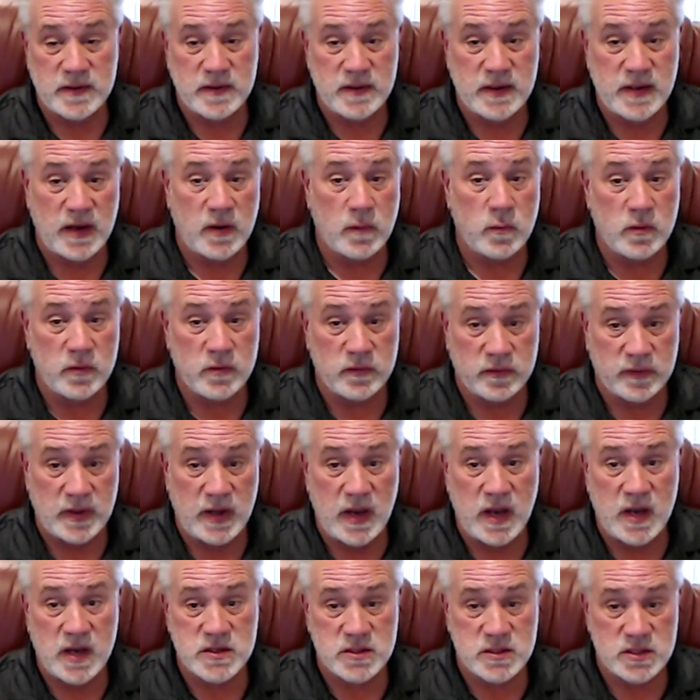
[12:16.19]
That was
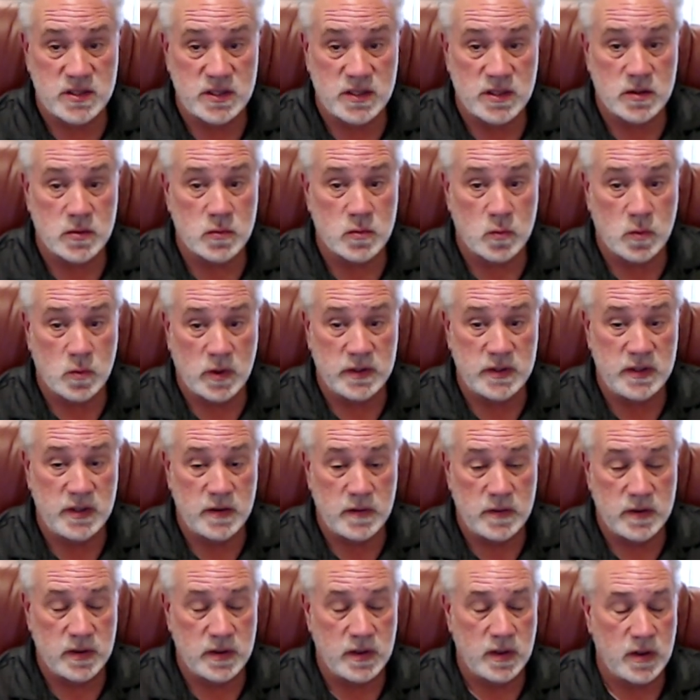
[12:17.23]
last year, one
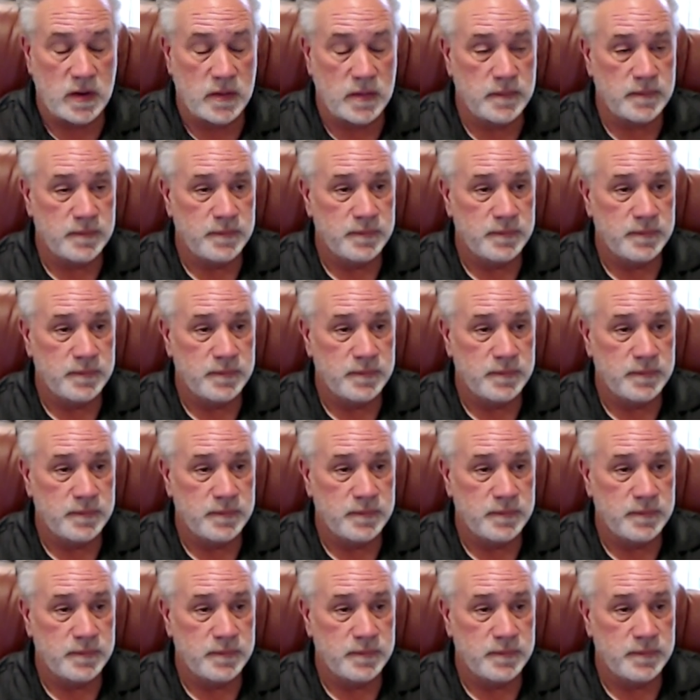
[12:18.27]
year ago.